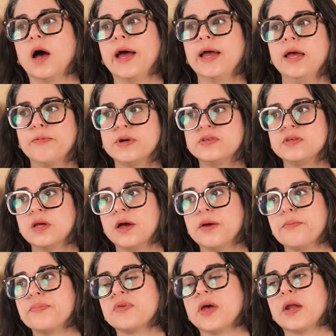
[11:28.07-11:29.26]
I hate pressing
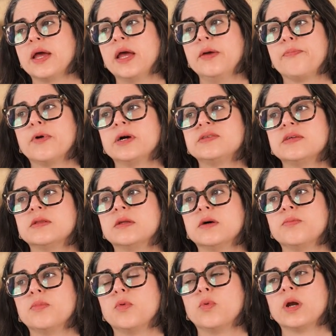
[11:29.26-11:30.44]
hems, and I hate pressing
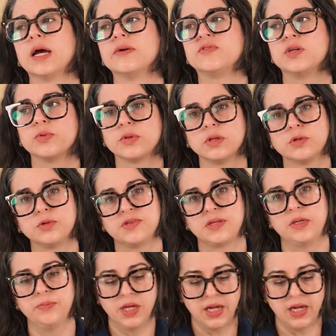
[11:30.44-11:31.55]
them when I have to do it with a little seam